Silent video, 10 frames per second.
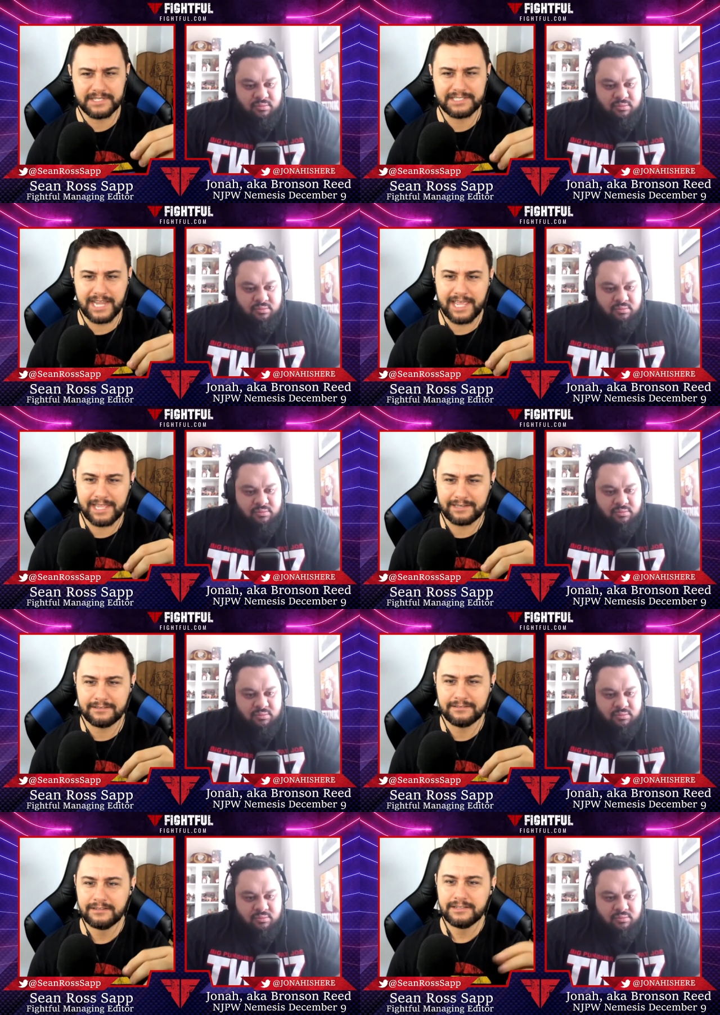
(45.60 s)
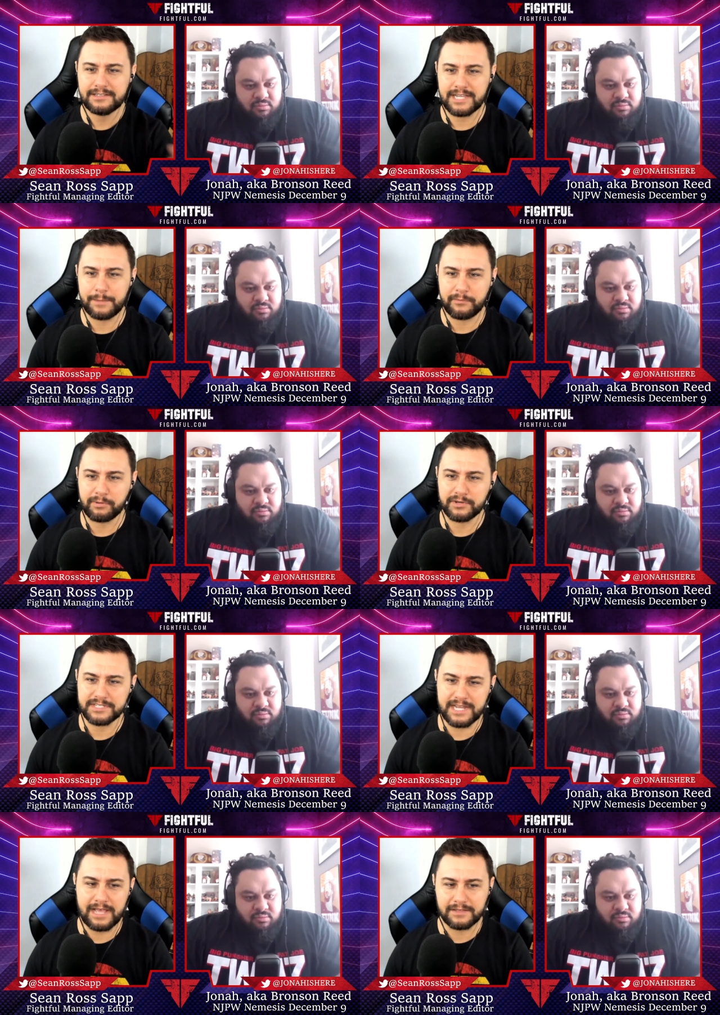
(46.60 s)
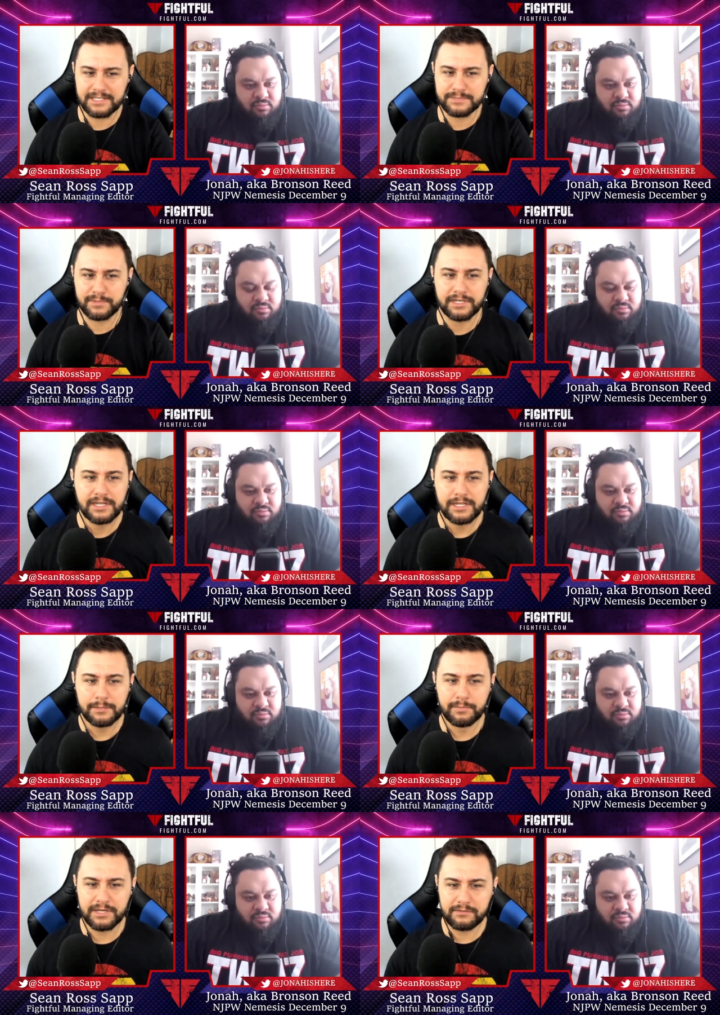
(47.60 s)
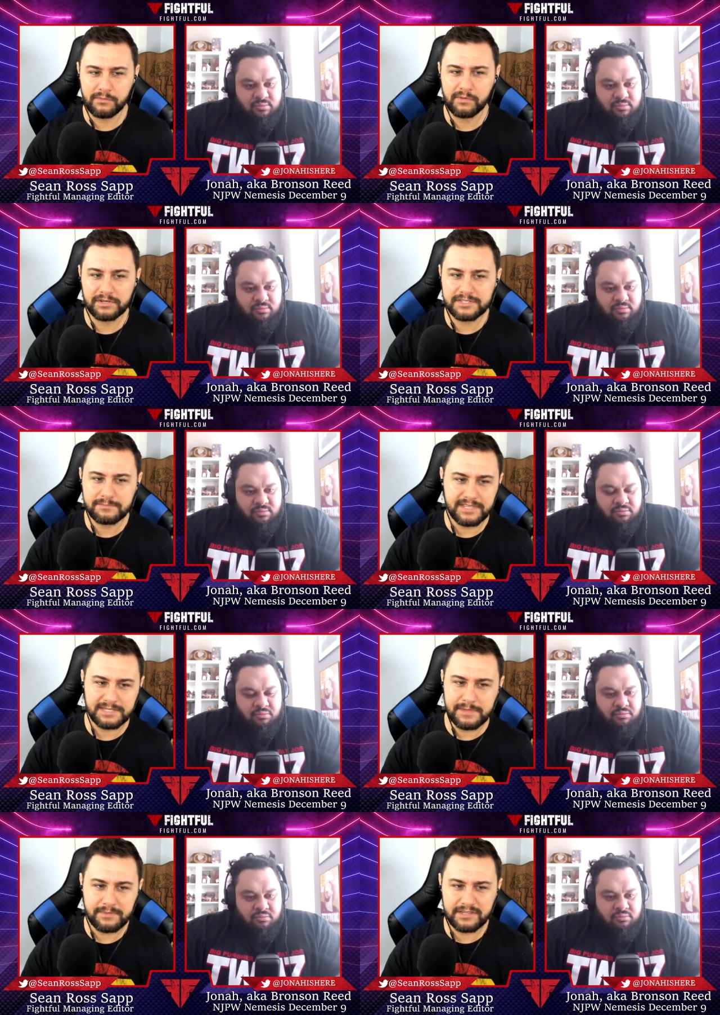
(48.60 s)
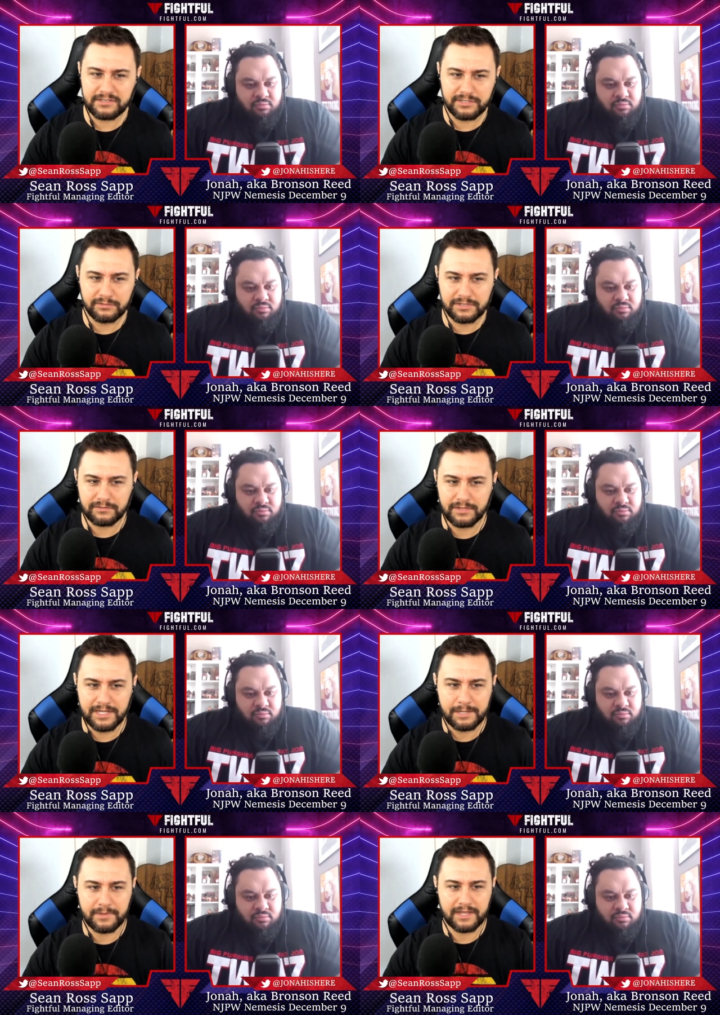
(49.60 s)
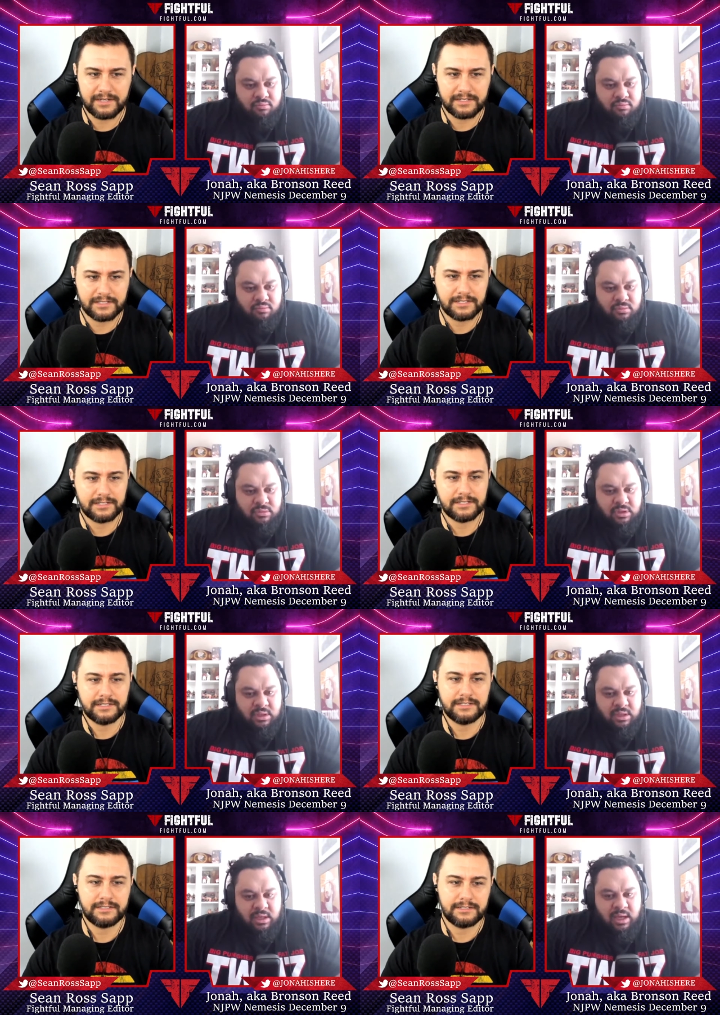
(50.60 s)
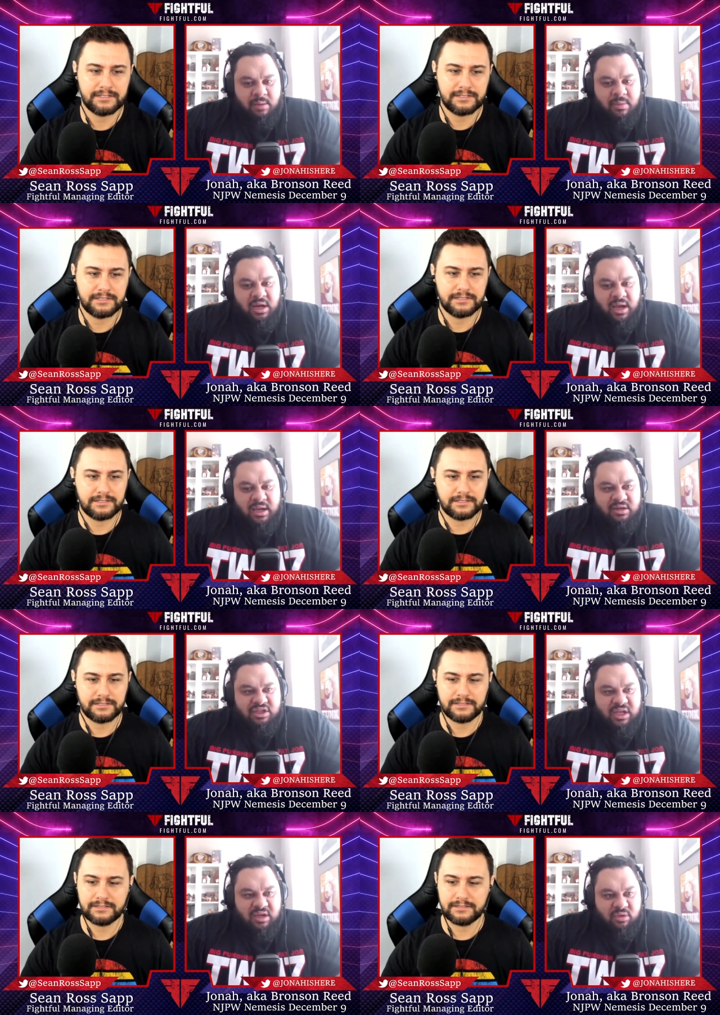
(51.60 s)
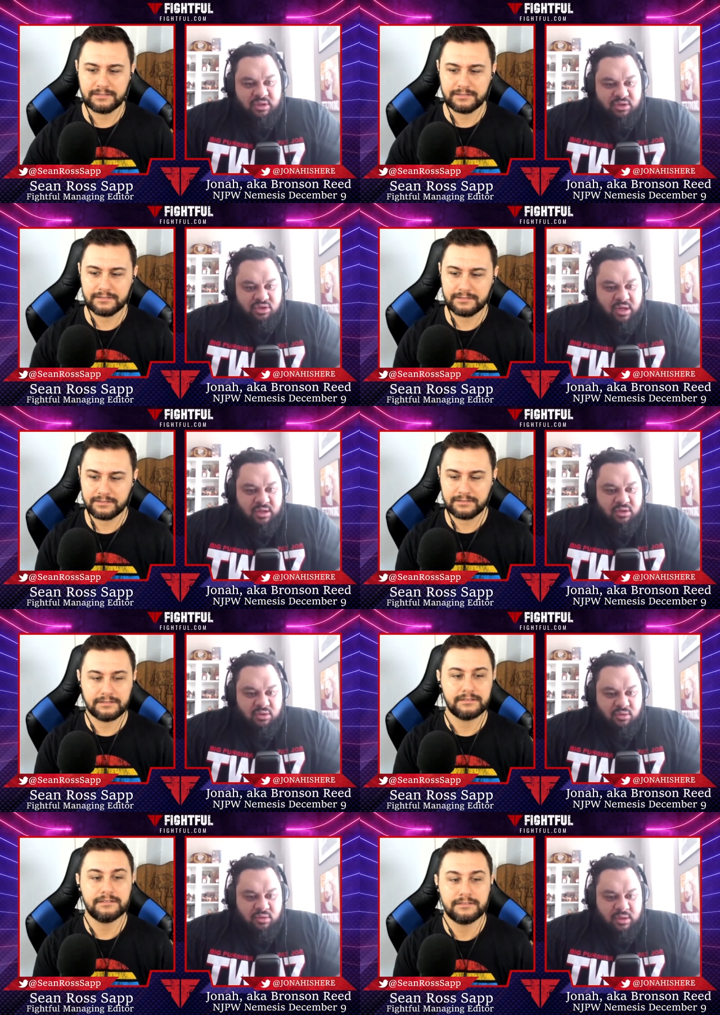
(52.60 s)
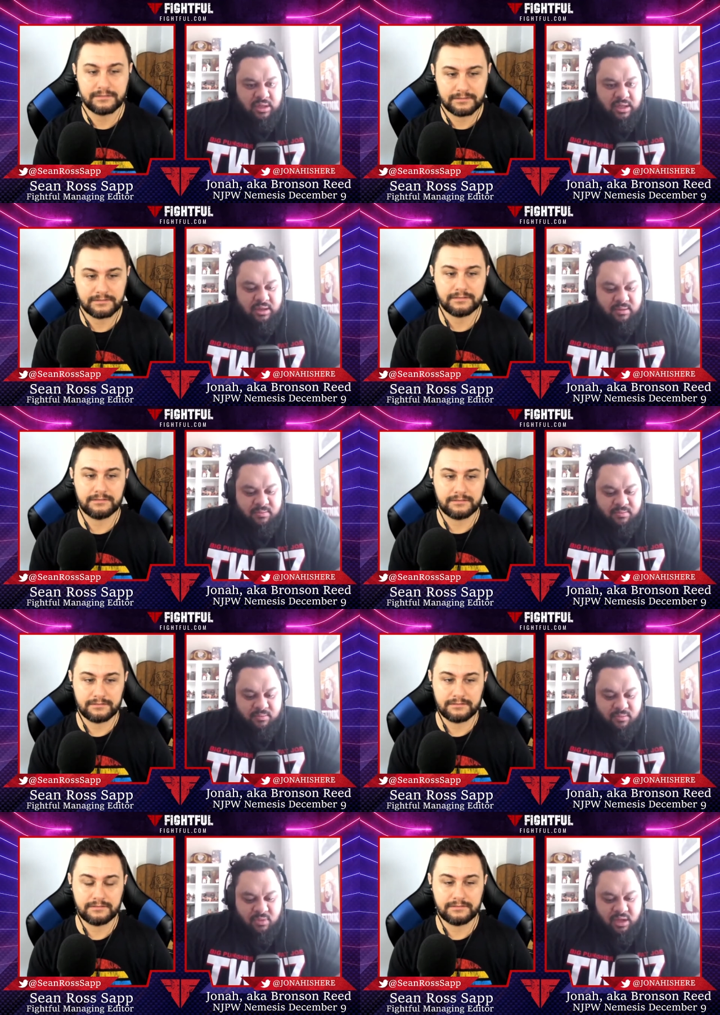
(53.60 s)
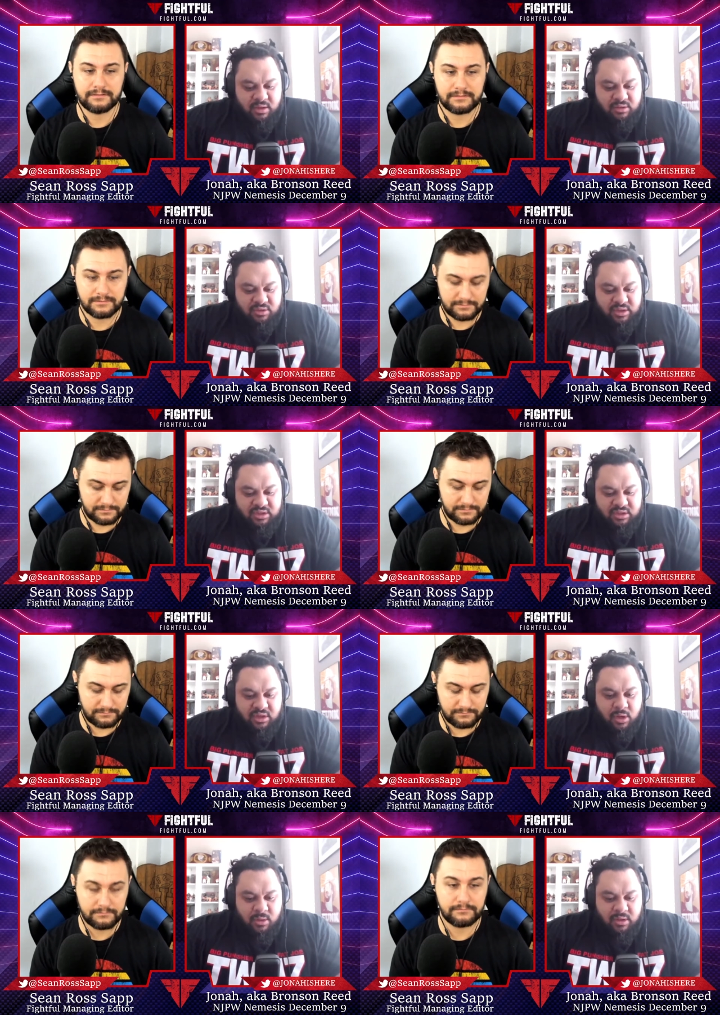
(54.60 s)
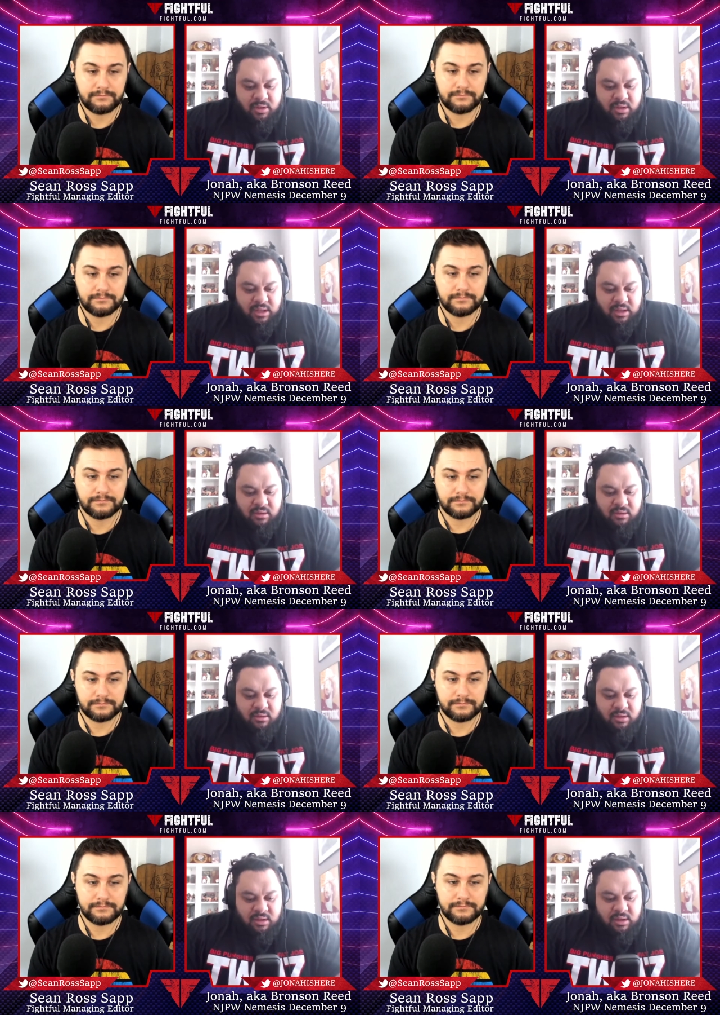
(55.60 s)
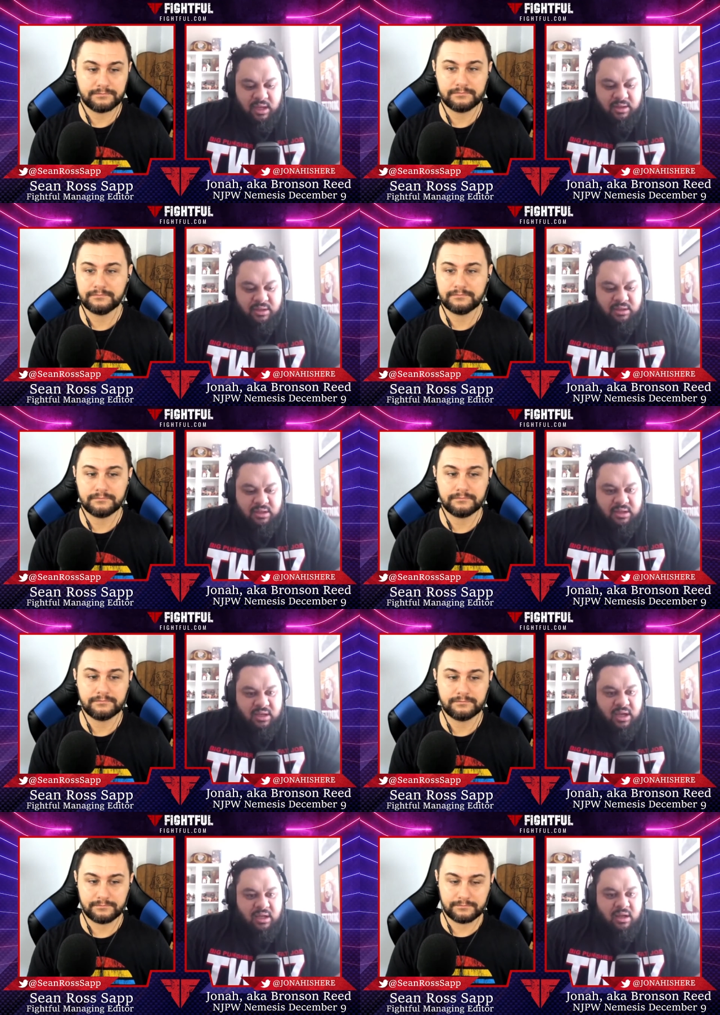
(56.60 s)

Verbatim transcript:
Speaker 1: ten type of personalities. But but what are some things maybe you do or don't like about it?
Speaker 2: I mean, I understand what they're trying to do. Um, and the direction they're going in. I think the thing I,